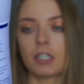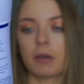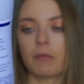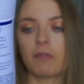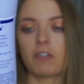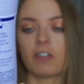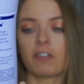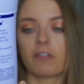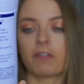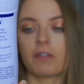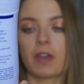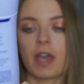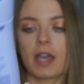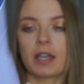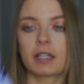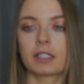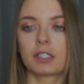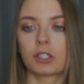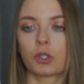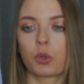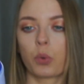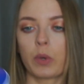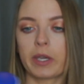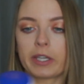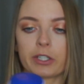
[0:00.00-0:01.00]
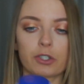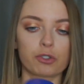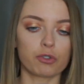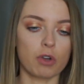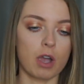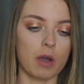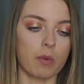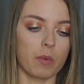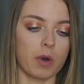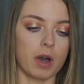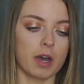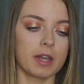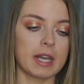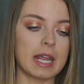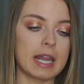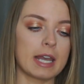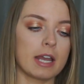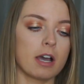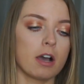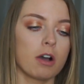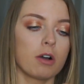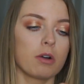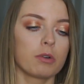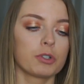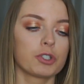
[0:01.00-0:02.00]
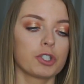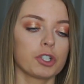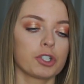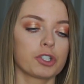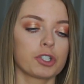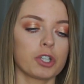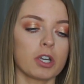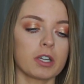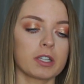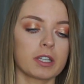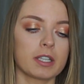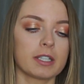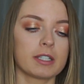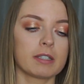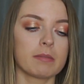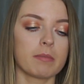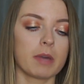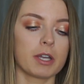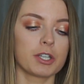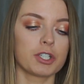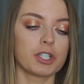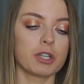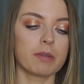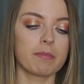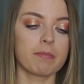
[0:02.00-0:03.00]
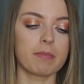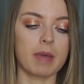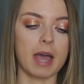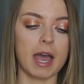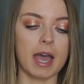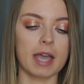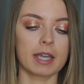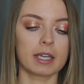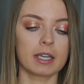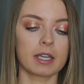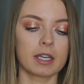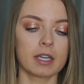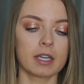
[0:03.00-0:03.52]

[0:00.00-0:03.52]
Double Effect Quick Dry one and I'll just chuck this in my gym bag.